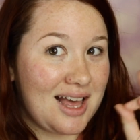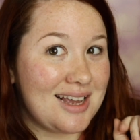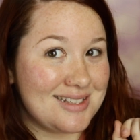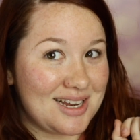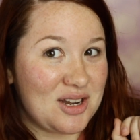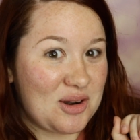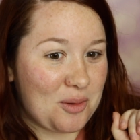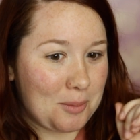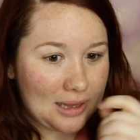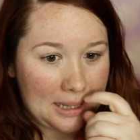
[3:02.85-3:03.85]
I say
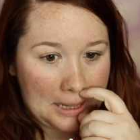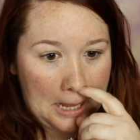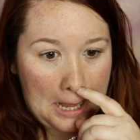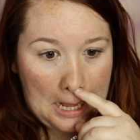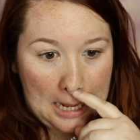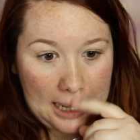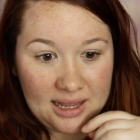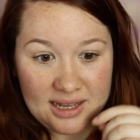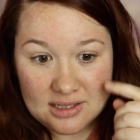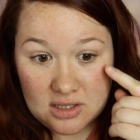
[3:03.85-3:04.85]
normally,
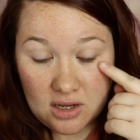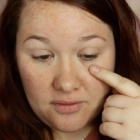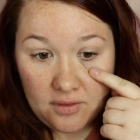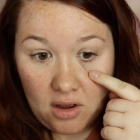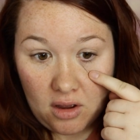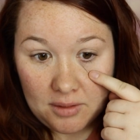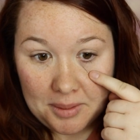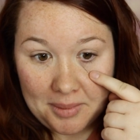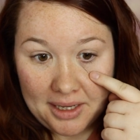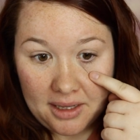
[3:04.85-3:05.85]
it gets off all
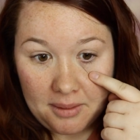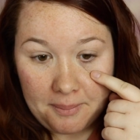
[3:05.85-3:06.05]
of my